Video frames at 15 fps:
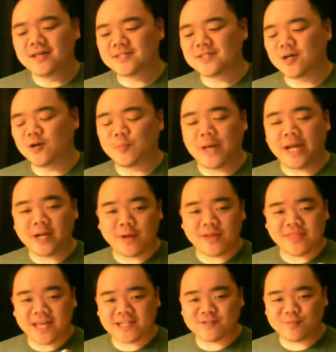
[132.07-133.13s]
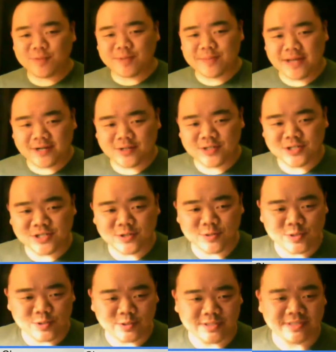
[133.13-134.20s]
So, but anyway, thanks for being back on the show,
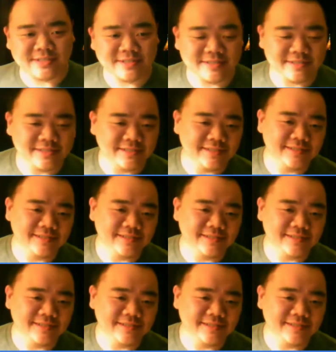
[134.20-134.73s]
Joyce.